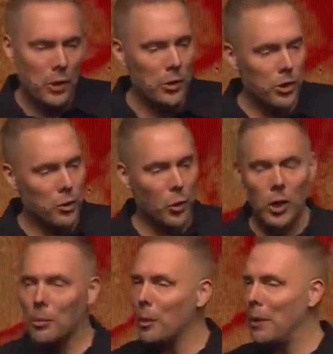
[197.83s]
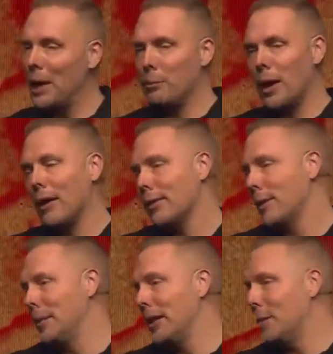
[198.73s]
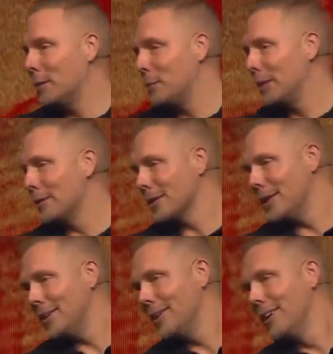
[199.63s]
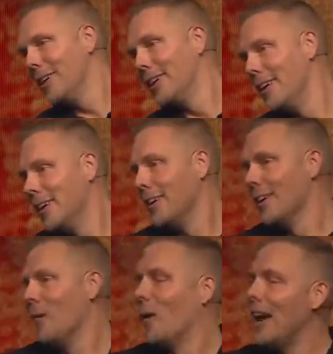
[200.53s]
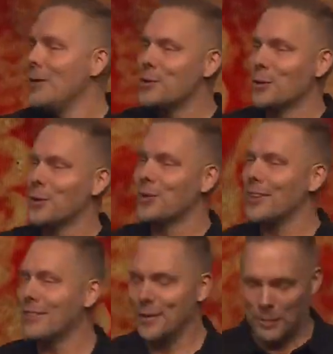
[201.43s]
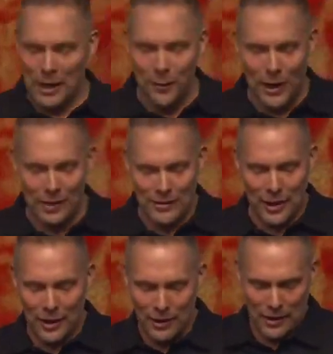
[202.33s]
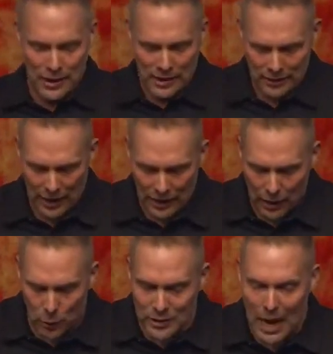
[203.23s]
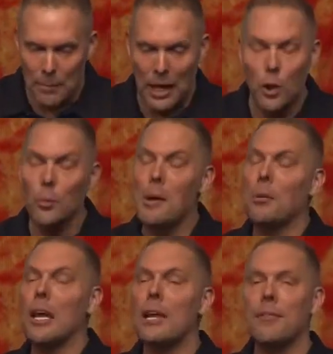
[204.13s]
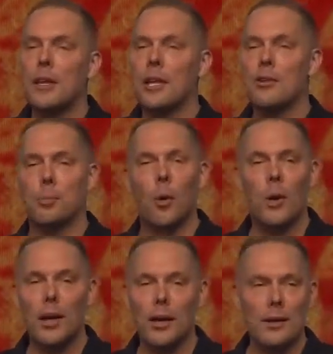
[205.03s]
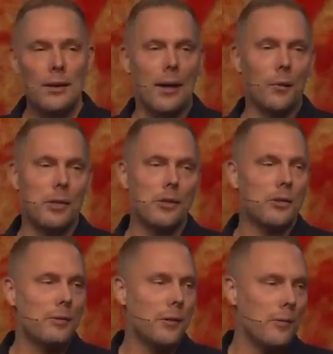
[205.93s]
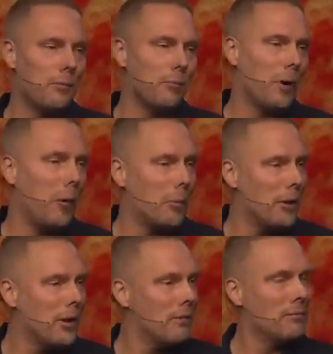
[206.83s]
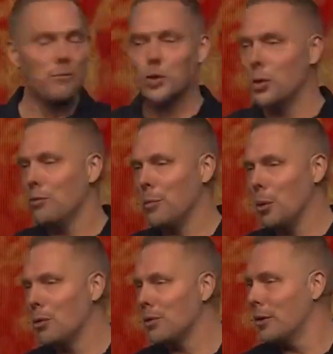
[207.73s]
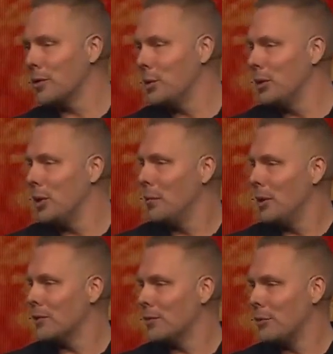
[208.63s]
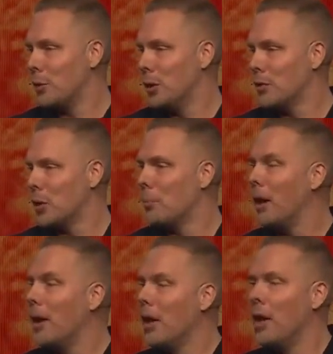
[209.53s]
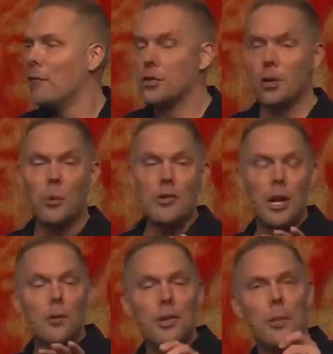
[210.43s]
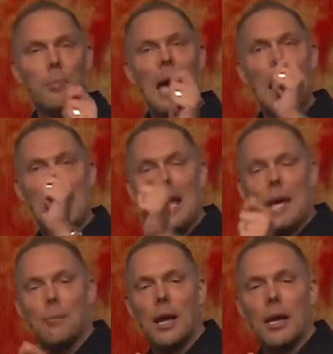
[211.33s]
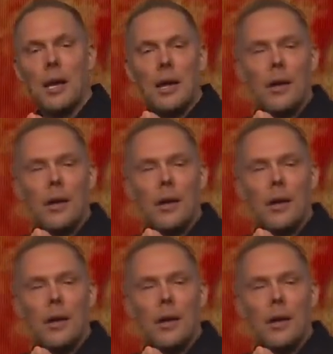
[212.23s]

you were just worried about bad breath. I mean, that was basically why you social distance. But anyways, it was happening. I don't remember anything that he spoke on, which is probably true for most of us when you hear a message from 3 years ago. But for some reason, I was in the back, and I had my